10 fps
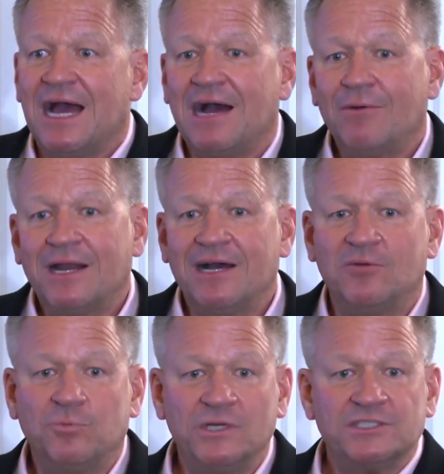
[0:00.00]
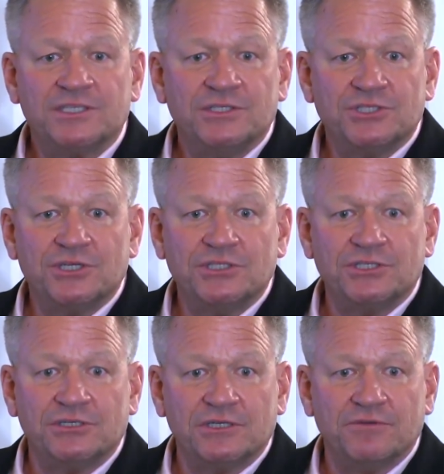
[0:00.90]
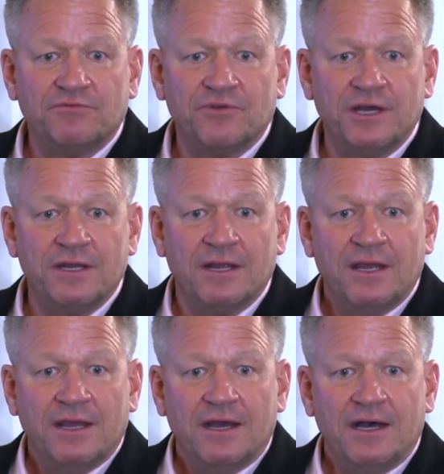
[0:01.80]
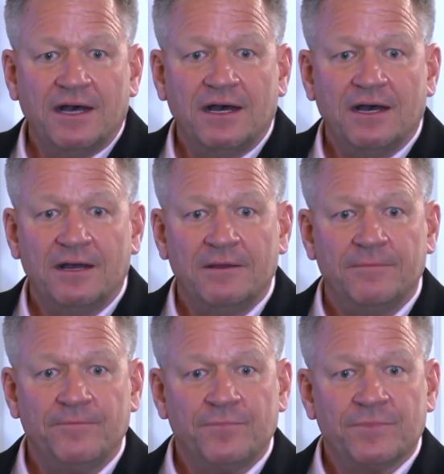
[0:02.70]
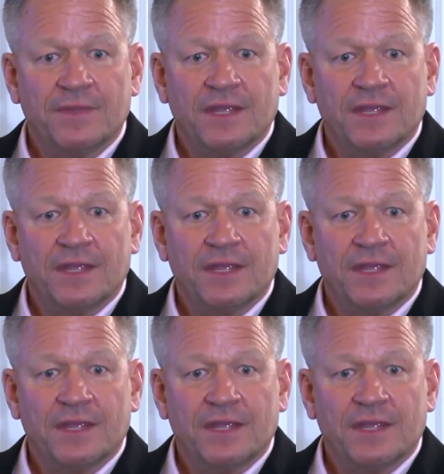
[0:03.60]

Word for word: I want to help Winston Churchill confront um,